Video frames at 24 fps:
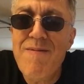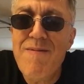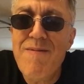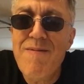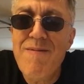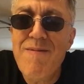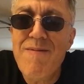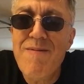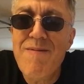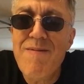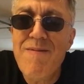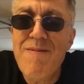
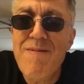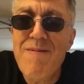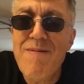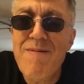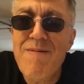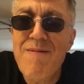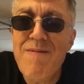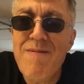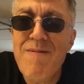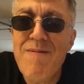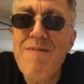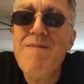
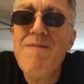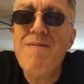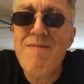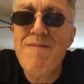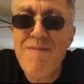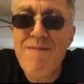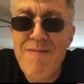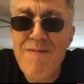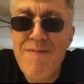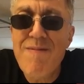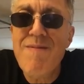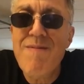
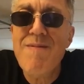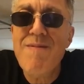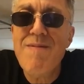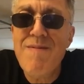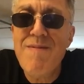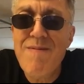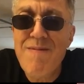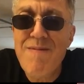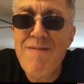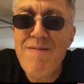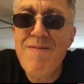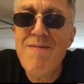
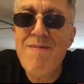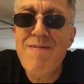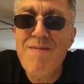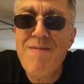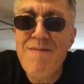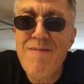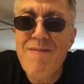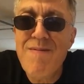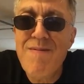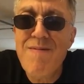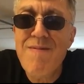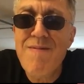
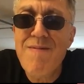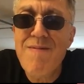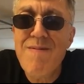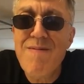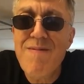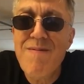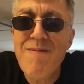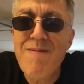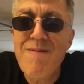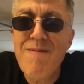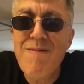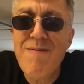
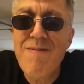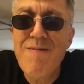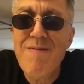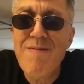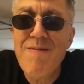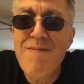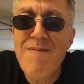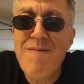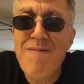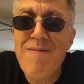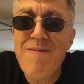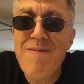
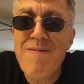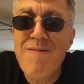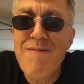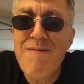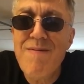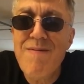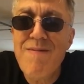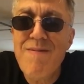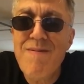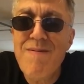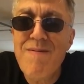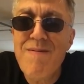
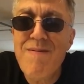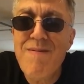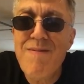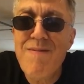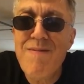No words are spoken by the person on screen.